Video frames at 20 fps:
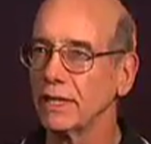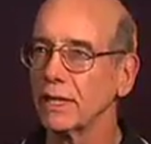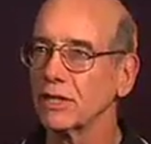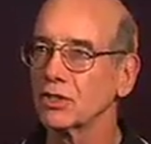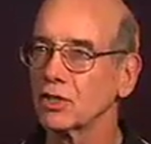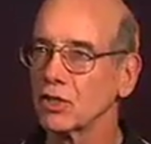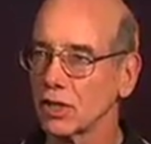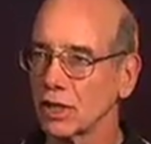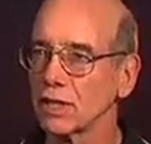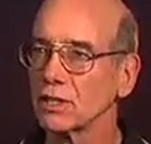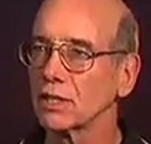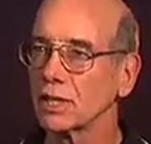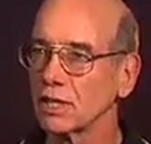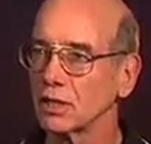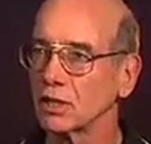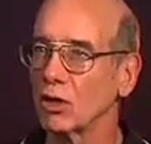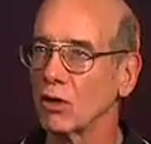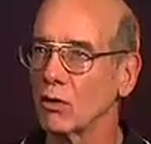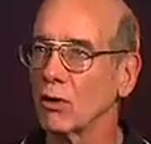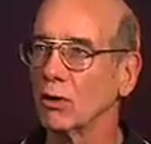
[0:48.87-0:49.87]
let's get
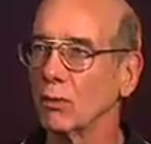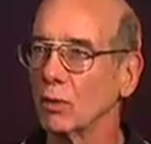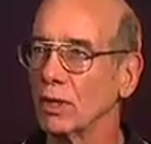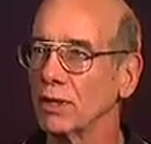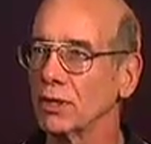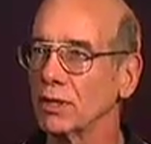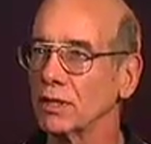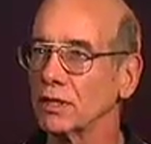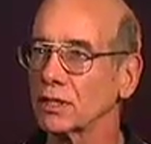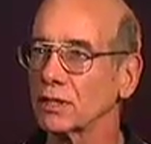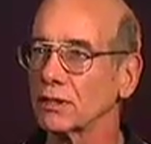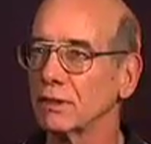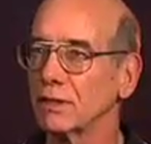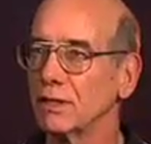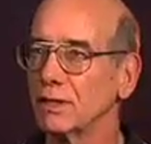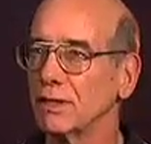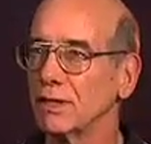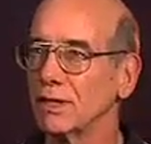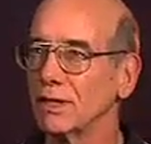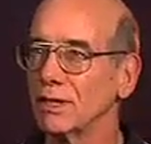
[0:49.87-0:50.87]
going with this.
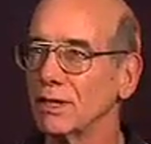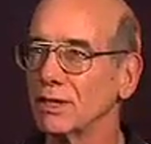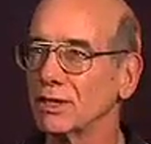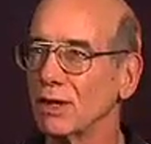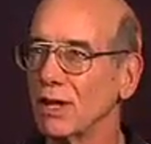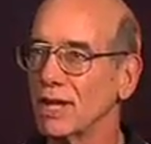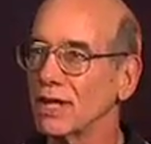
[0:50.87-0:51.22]
So